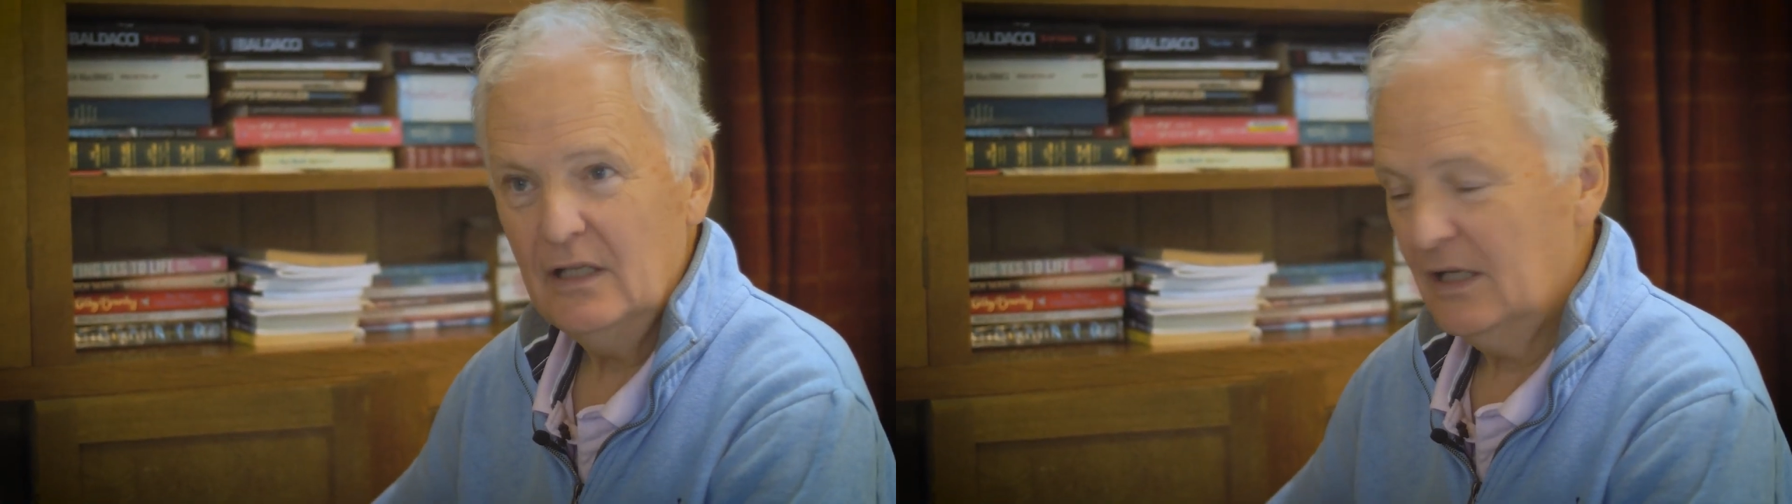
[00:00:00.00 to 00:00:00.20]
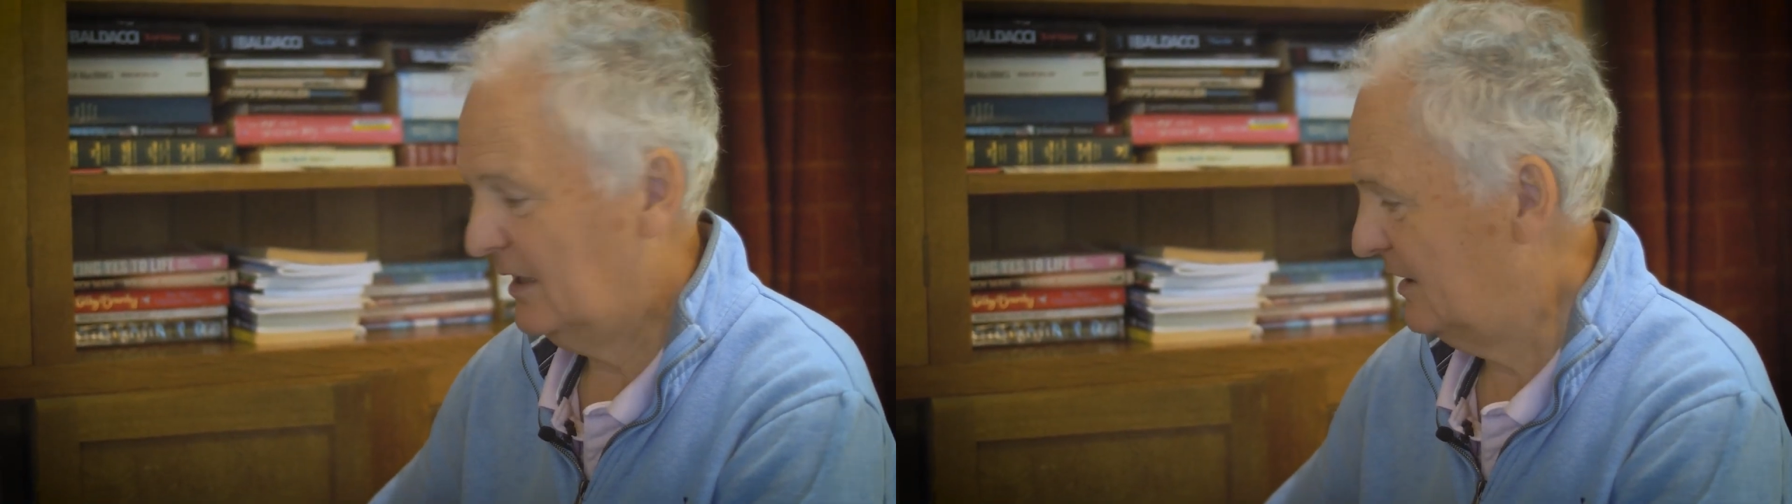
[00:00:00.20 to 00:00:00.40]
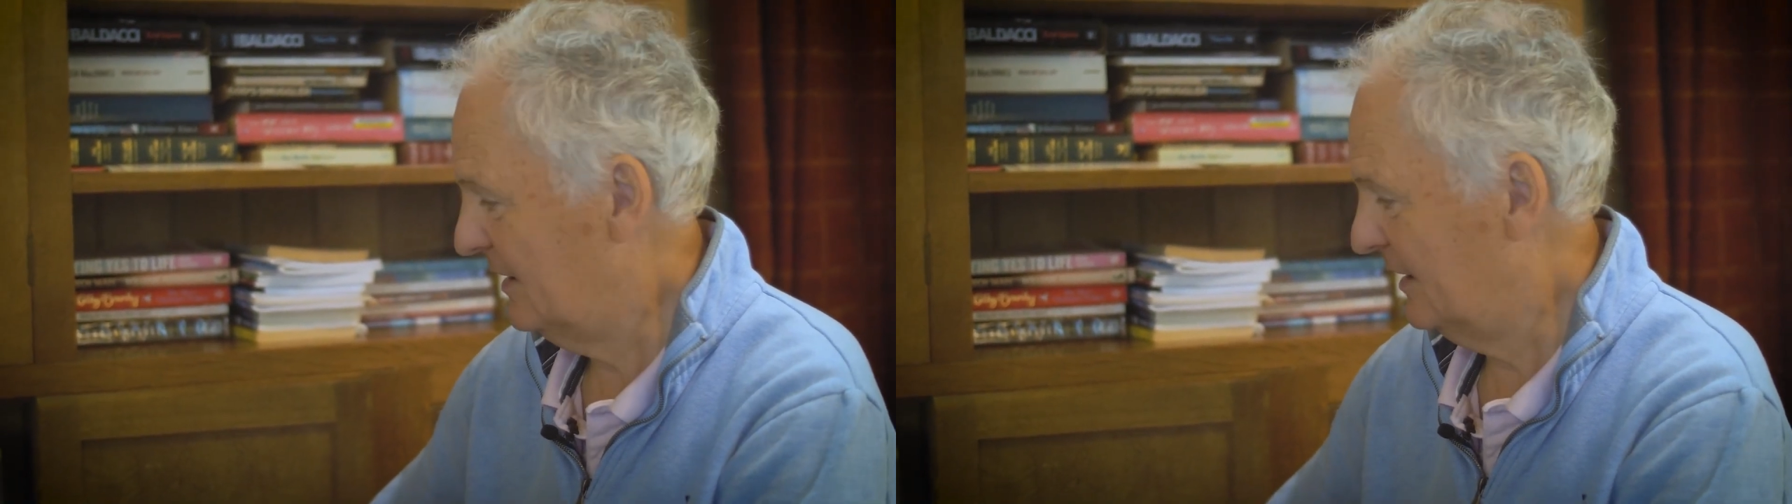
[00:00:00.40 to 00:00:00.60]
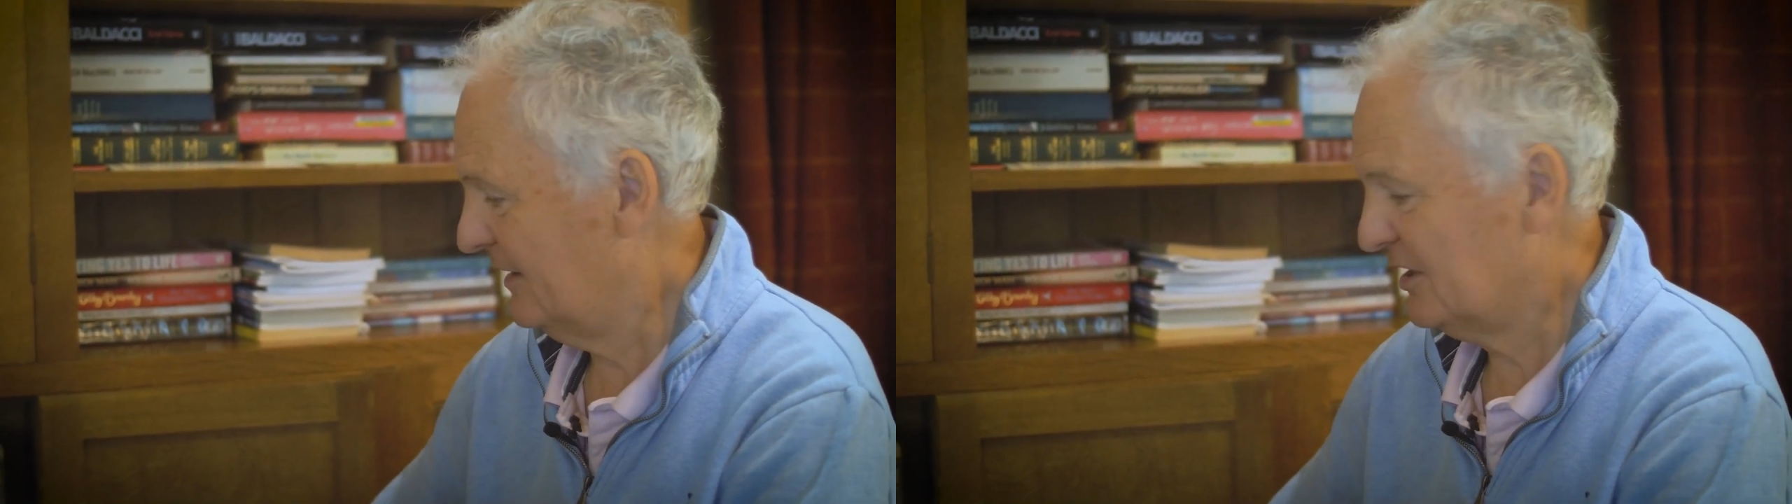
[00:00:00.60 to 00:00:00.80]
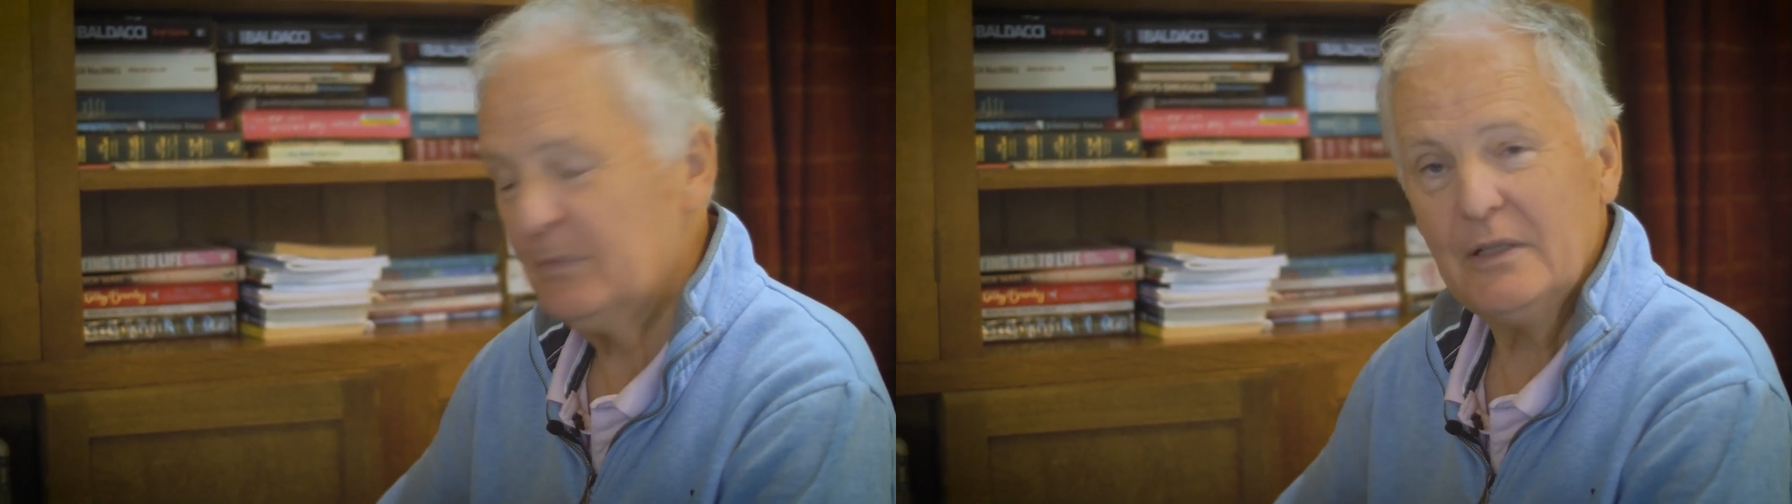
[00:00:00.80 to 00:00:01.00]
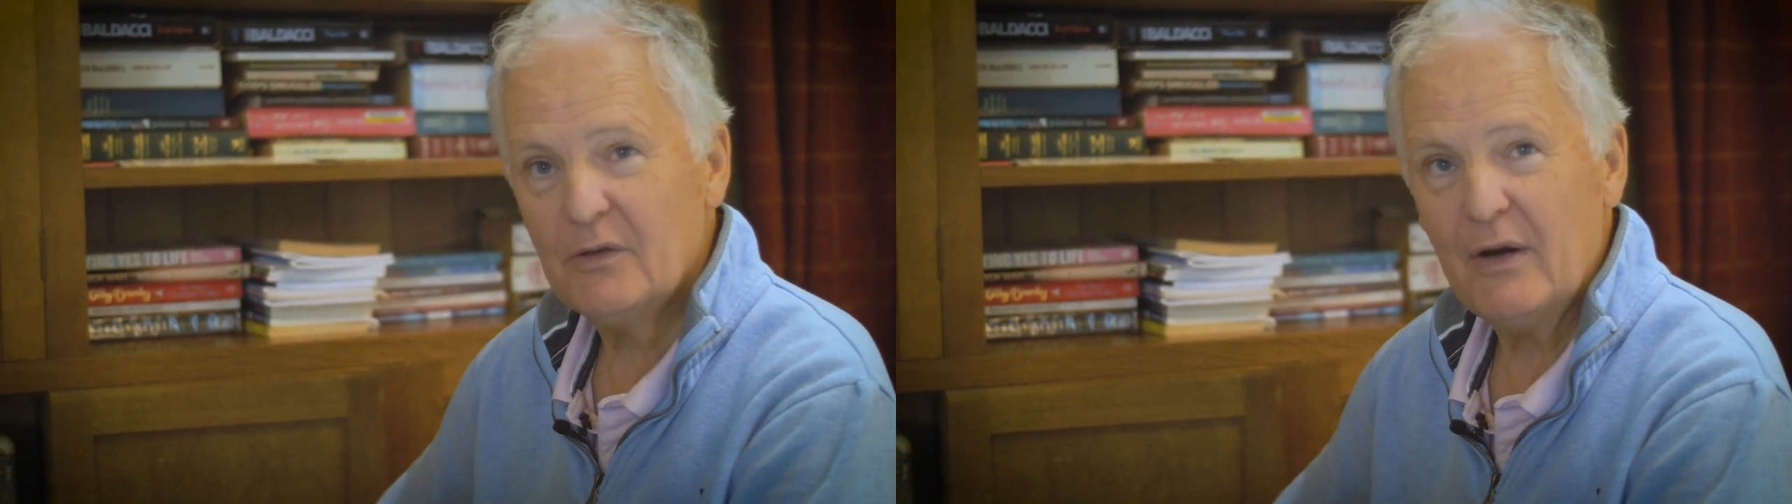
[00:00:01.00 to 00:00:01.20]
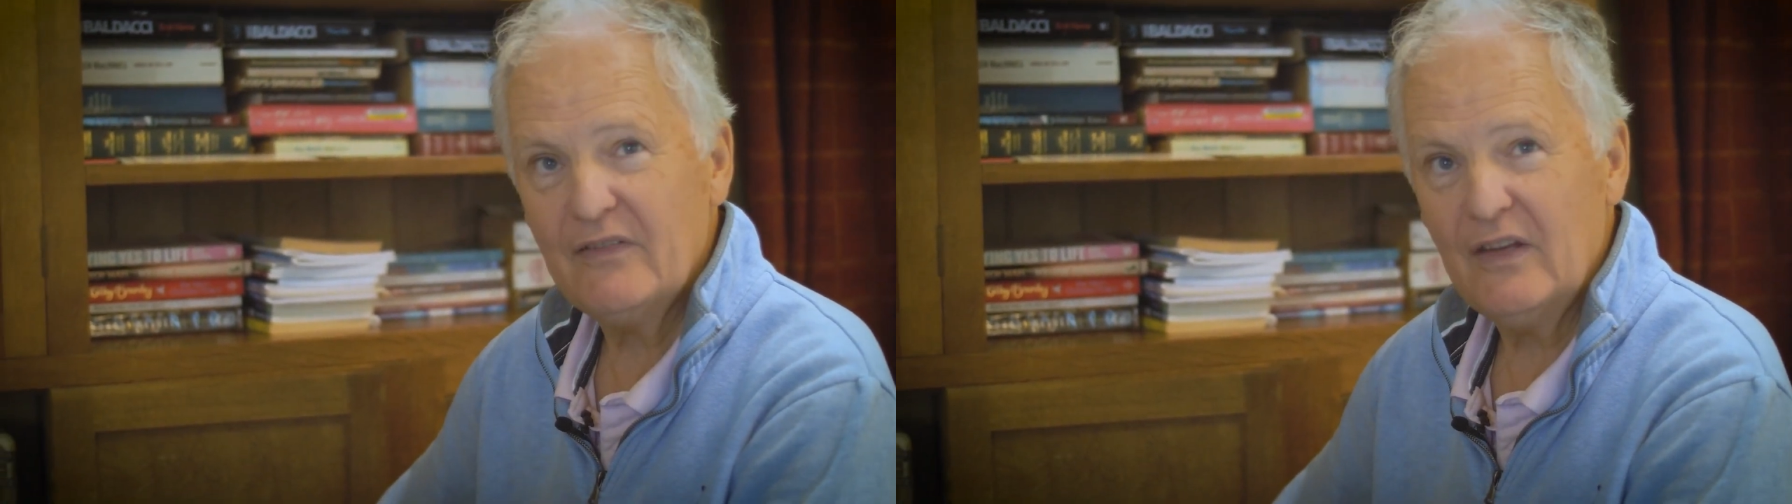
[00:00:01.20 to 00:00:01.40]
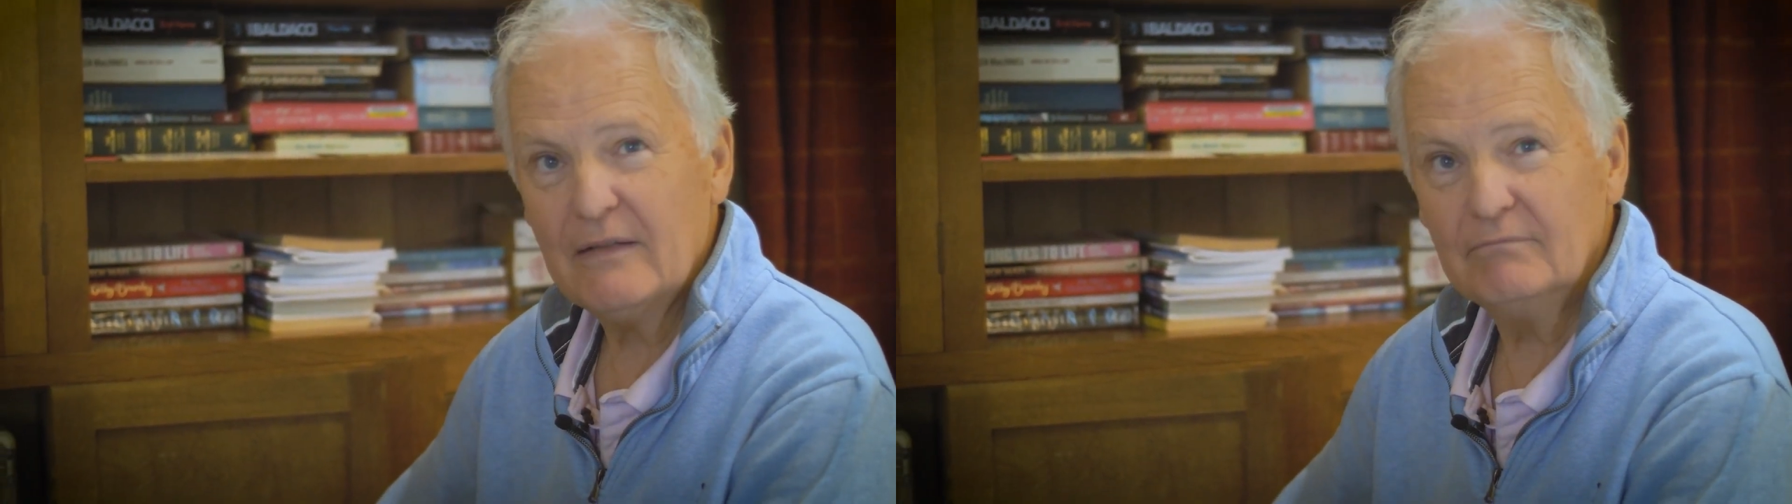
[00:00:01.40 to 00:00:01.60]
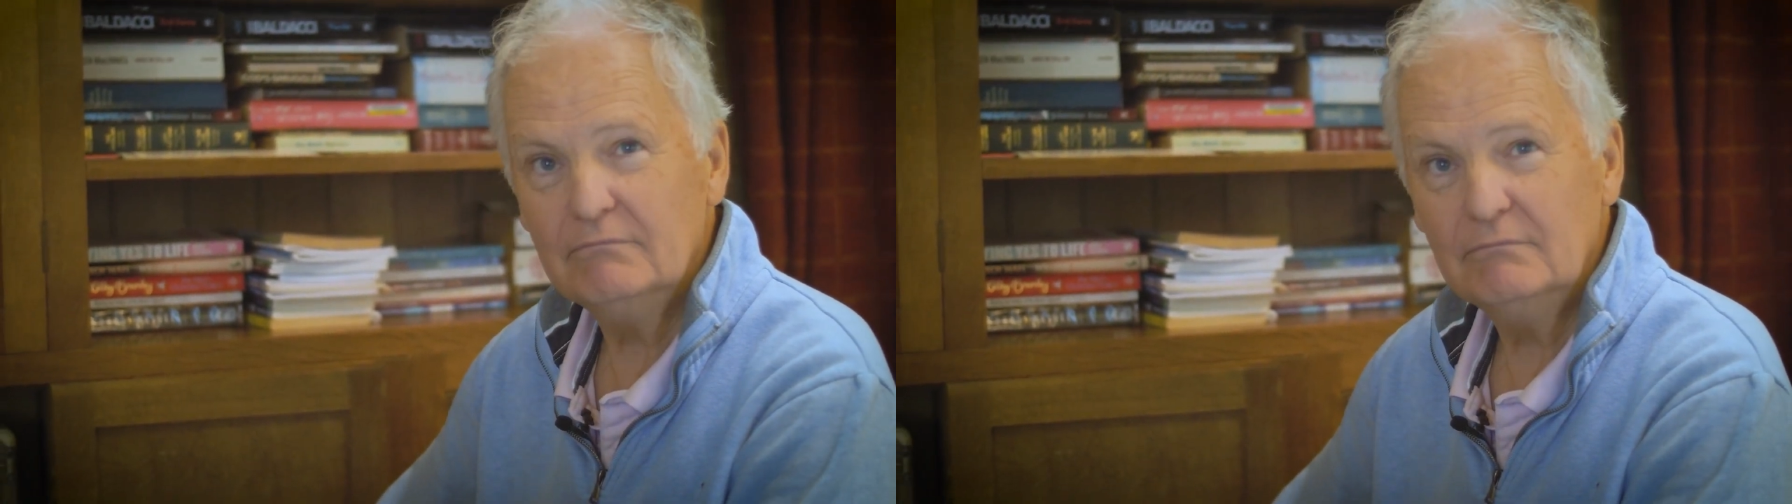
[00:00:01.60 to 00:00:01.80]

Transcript: and that's been a great thing.